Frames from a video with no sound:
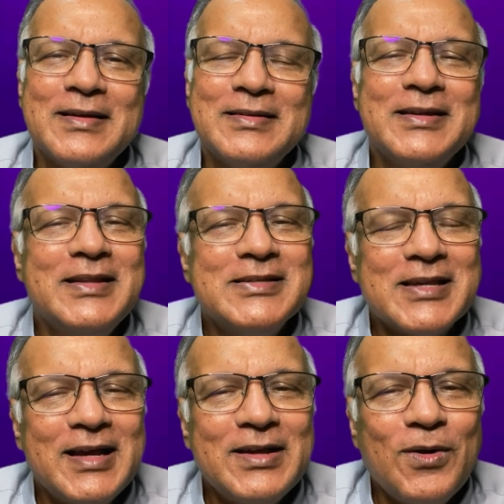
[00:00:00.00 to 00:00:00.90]
the
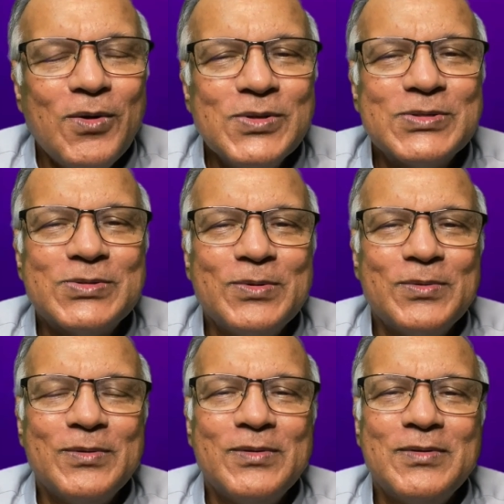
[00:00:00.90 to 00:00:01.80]
desire
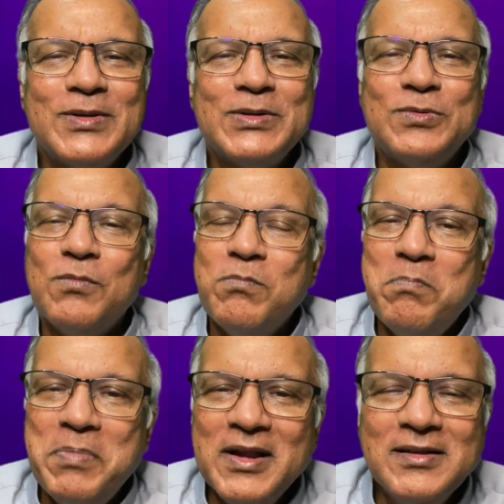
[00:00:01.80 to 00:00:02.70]
also to
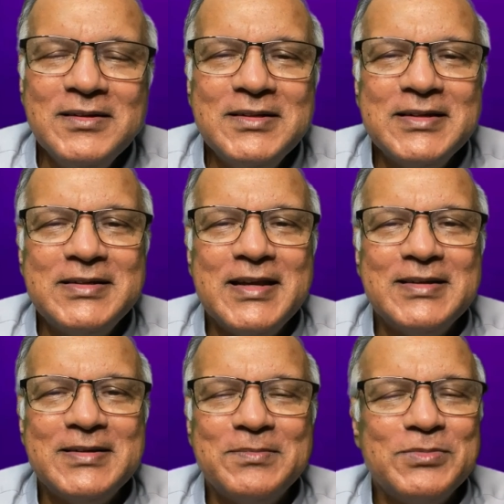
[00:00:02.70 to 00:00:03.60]
build the
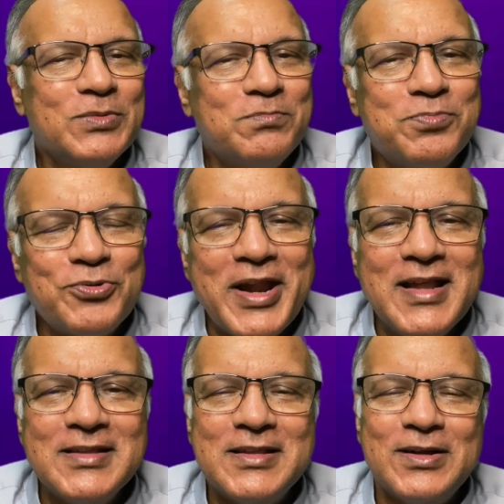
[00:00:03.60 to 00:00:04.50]
kingdom, to
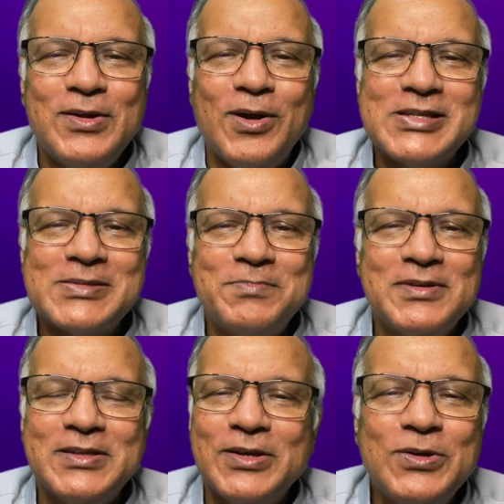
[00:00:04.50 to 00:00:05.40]
bring the gospel,
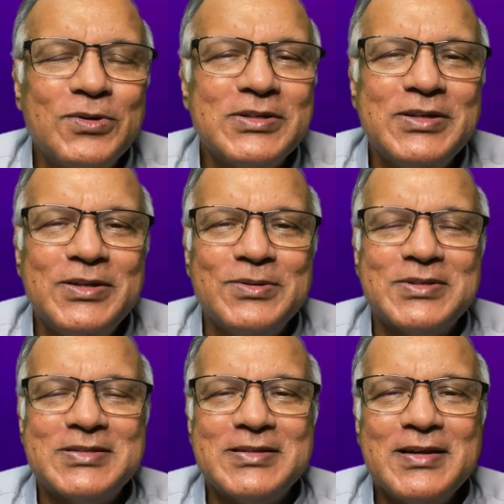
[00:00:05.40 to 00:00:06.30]
the good
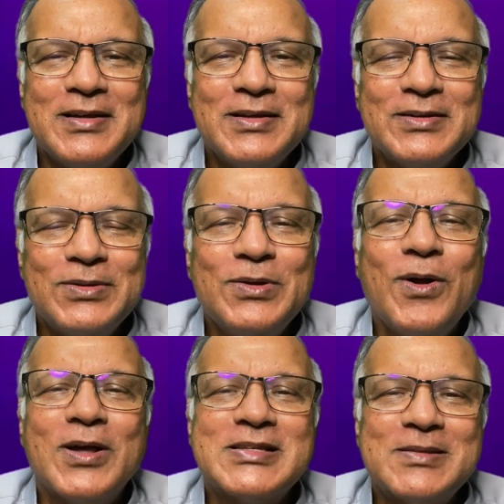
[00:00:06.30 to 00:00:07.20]
news to
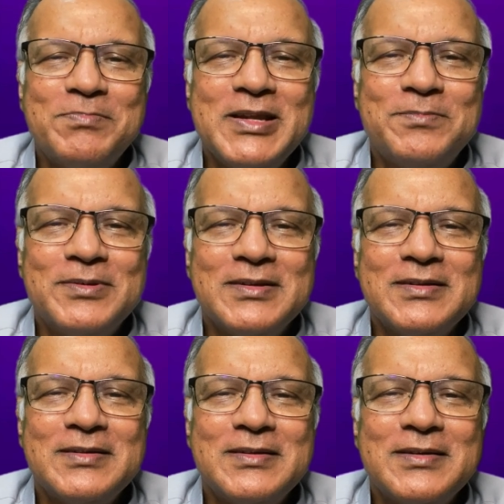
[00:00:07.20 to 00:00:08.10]
God's people.
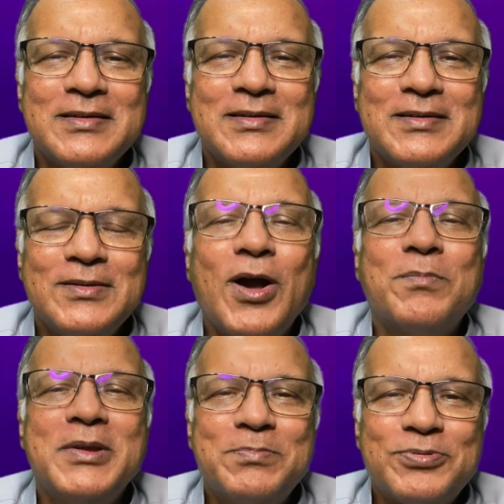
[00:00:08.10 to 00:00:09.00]
God
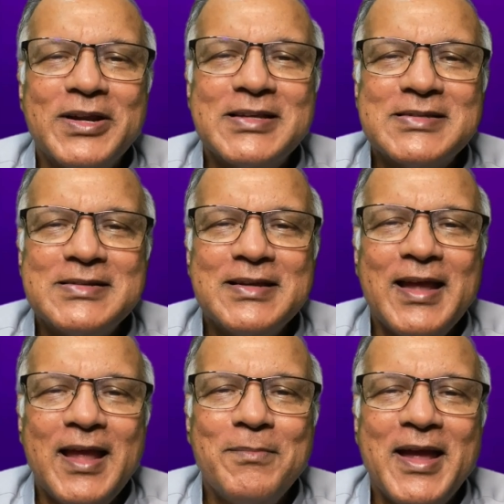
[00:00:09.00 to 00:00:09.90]
be praised.
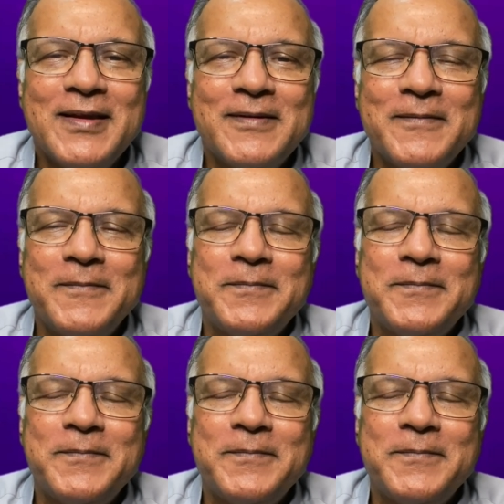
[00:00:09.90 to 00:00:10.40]
Amen.